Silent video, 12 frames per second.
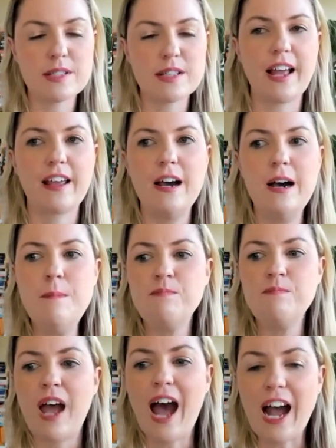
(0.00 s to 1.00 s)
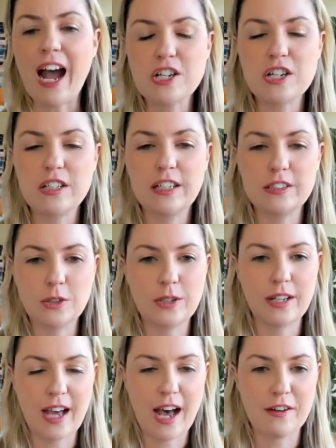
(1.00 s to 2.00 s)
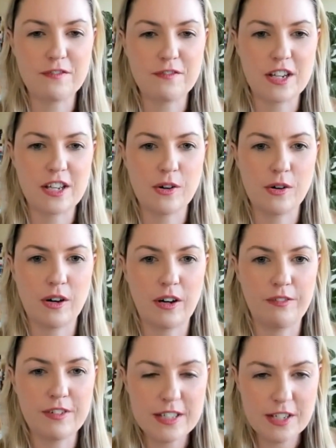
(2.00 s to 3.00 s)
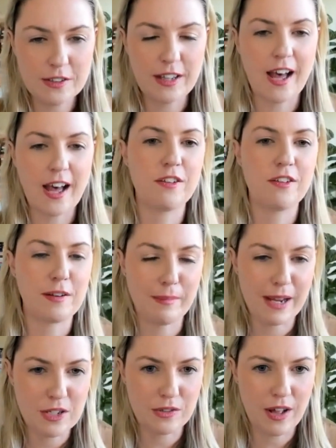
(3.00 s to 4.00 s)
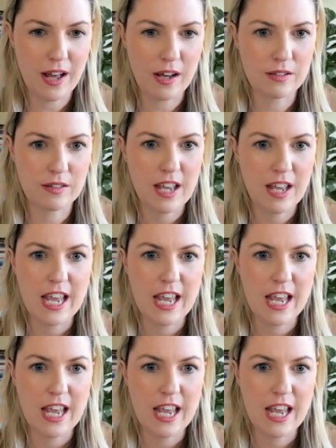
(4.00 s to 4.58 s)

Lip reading: Like, actually looking after your physical health and mental health